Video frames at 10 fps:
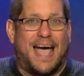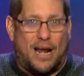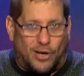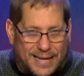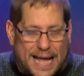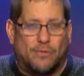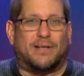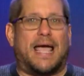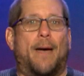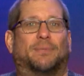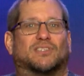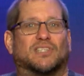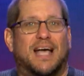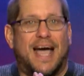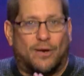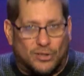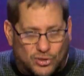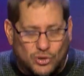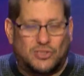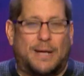at our Gaylord campus, at our
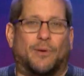Sault Ste.